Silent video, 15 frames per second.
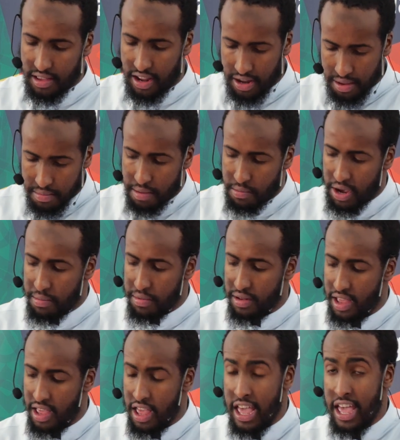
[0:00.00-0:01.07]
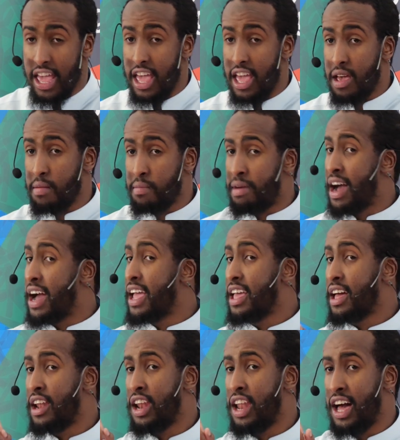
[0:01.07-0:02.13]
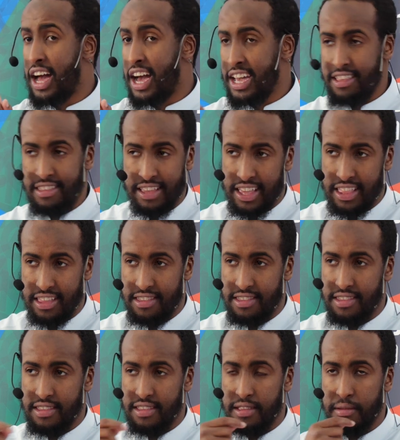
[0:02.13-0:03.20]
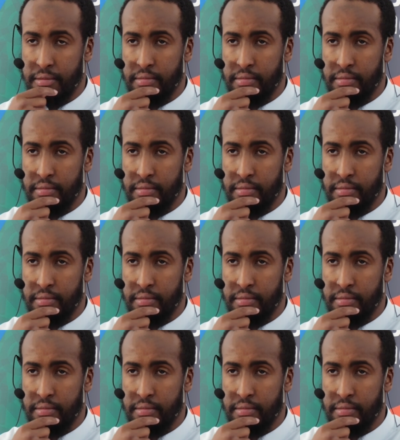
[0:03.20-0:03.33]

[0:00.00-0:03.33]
Al-Imam Ahmad. By Allah, I say this.